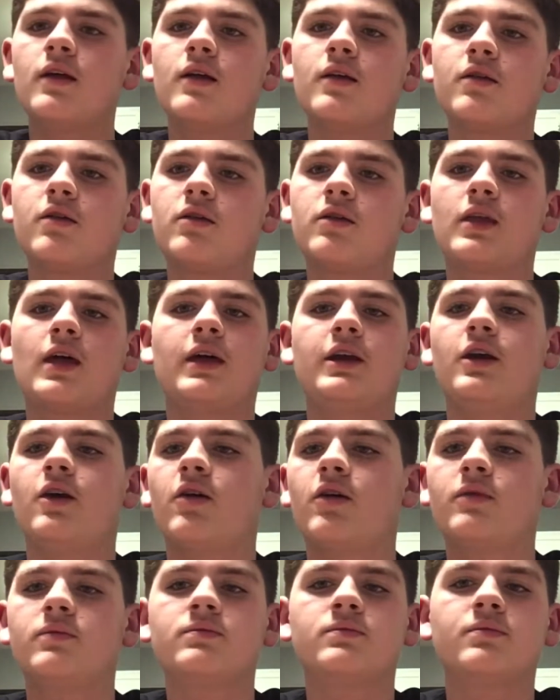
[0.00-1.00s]
So that
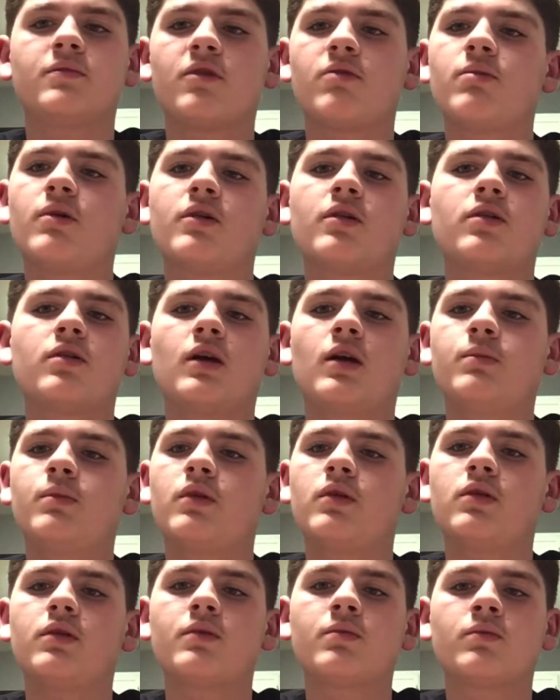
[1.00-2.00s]
urine smells the same
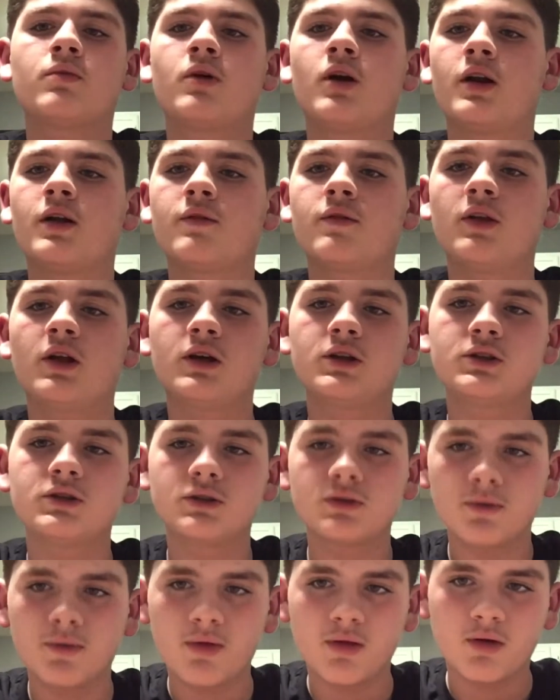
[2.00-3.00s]
as rotting flesh.
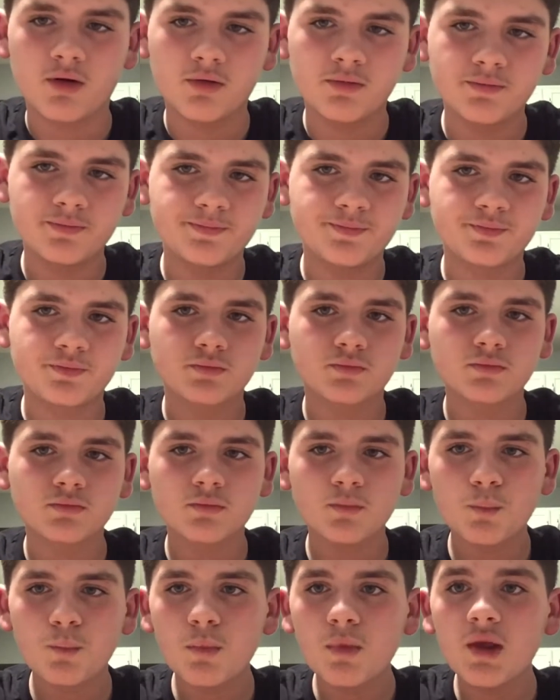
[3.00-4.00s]
So
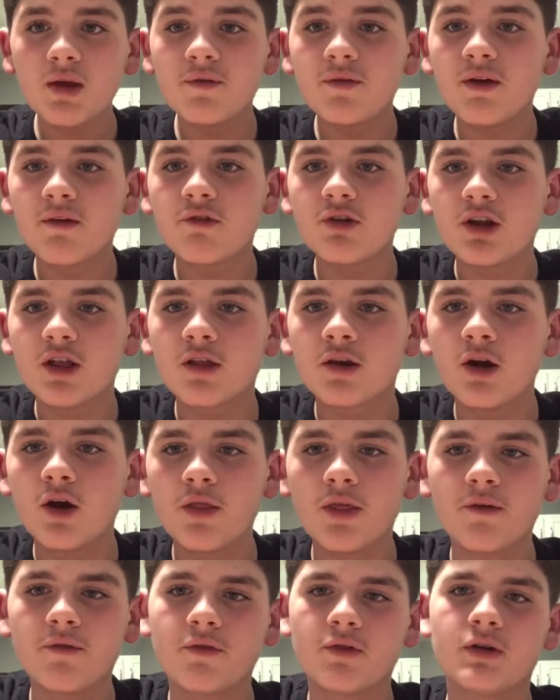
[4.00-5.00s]
if you ever need to know
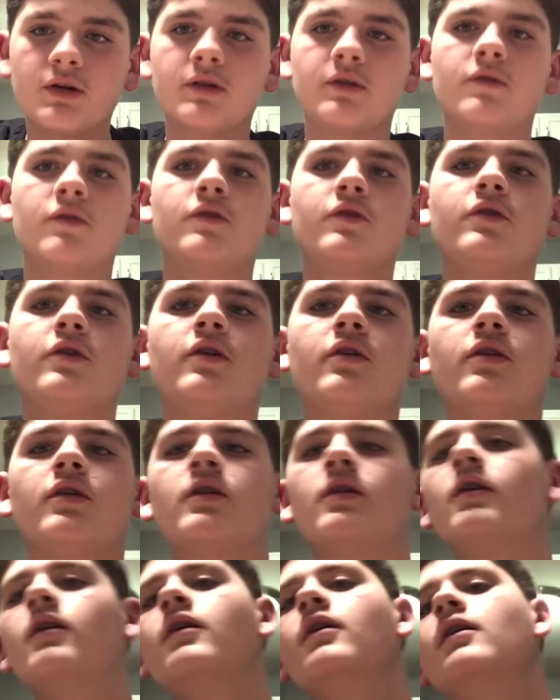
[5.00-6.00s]
that for no
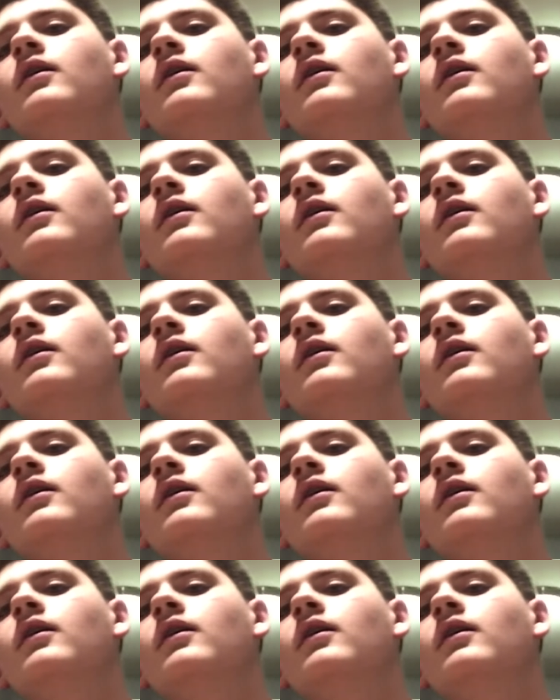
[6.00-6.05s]
reason,